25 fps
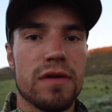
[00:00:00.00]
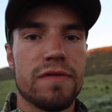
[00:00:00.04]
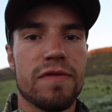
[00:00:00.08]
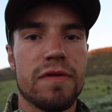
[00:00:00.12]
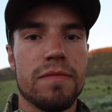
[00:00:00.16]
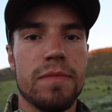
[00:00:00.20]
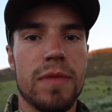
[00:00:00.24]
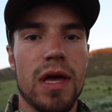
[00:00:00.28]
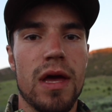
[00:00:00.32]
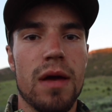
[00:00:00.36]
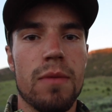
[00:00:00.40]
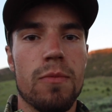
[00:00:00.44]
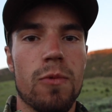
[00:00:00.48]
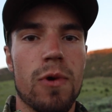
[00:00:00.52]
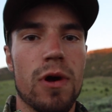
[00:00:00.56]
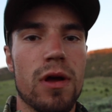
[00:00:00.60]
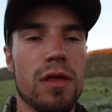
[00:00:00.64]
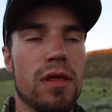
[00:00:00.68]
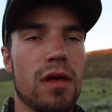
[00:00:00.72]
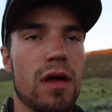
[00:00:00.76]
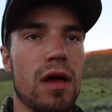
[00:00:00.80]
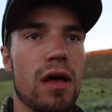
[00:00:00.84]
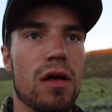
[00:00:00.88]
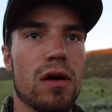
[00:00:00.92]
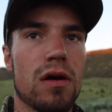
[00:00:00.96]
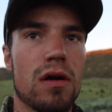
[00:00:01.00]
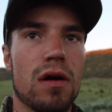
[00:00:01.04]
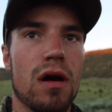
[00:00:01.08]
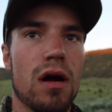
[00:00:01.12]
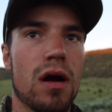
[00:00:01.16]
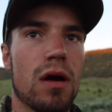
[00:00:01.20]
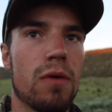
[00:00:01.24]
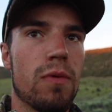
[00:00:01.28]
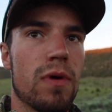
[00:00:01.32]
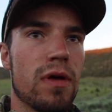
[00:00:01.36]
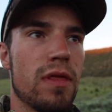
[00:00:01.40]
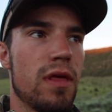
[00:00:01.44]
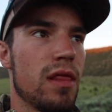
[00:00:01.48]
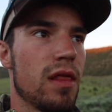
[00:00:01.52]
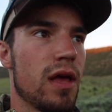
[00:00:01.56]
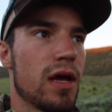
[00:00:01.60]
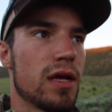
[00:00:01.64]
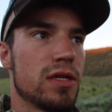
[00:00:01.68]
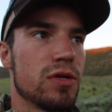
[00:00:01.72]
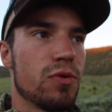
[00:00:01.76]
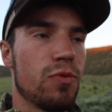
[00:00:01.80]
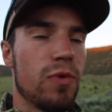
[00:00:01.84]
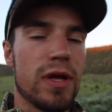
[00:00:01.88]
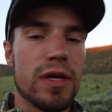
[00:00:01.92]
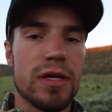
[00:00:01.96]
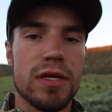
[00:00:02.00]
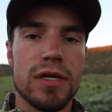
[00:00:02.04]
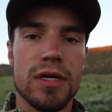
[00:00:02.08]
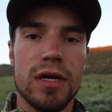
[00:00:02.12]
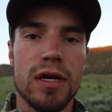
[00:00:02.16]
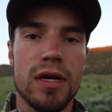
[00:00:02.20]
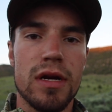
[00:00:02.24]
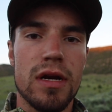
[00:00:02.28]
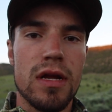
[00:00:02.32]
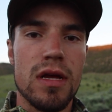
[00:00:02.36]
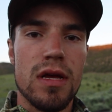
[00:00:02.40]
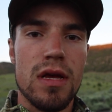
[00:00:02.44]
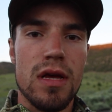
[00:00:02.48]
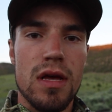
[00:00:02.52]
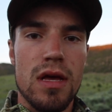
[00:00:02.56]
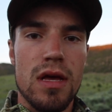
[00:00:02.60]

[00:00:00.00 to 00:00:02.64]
from them where the elk are, where they like to winter, and